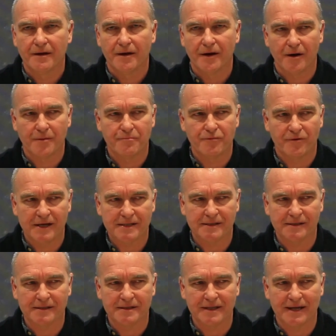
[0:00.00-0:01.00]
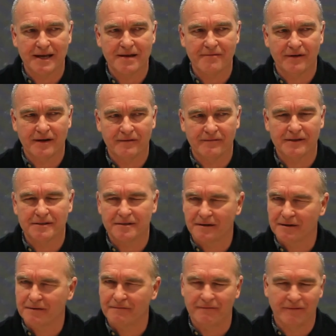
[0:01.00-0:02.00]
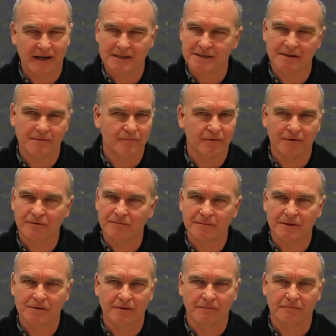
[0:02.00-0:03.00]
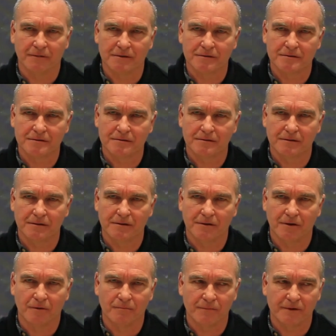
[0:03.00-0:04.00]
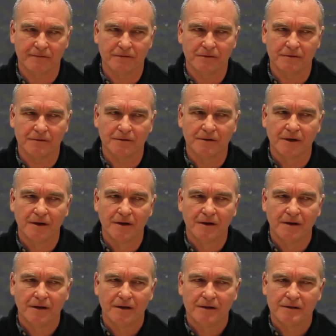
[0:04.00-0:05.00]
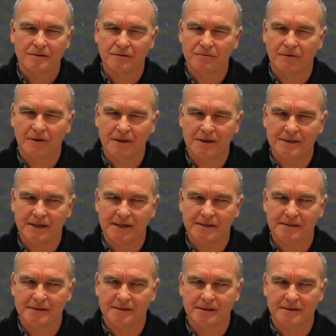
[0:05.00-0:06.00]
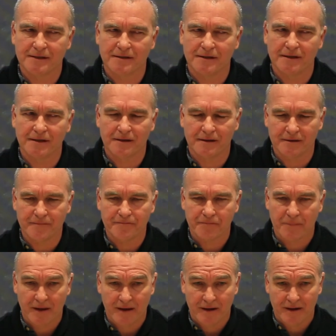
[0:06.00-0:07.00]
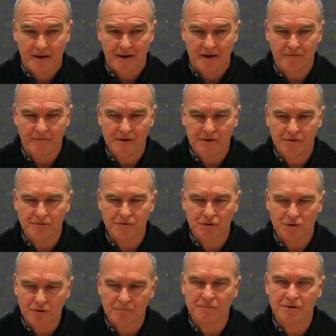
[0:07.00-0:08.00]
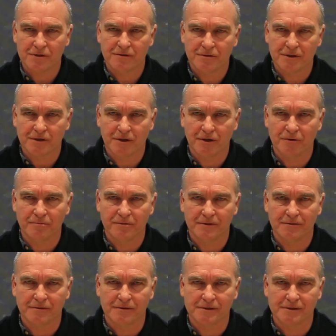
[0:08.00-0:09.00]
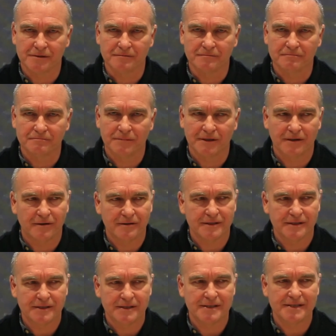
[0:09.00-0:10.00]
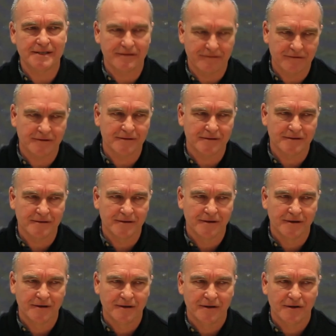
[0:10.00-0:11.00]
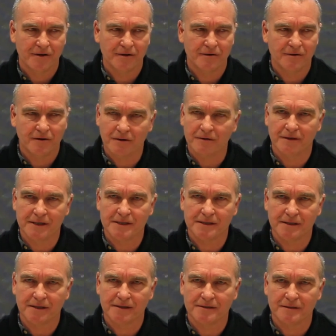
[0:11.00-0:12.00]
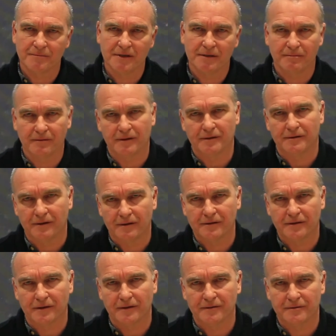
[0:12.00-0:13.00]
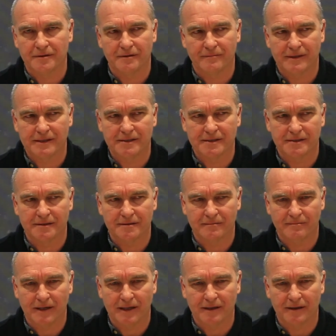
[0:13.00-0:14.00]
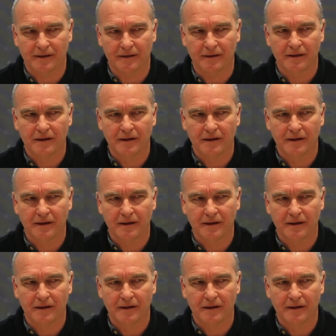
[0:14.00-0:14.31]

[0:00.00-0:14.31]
at present, even if it's a vast improvement on what's gone before. So one of the dangers is, I think, that if we do some sort of co-production, because it's different than not listening to people and not including them in decision making,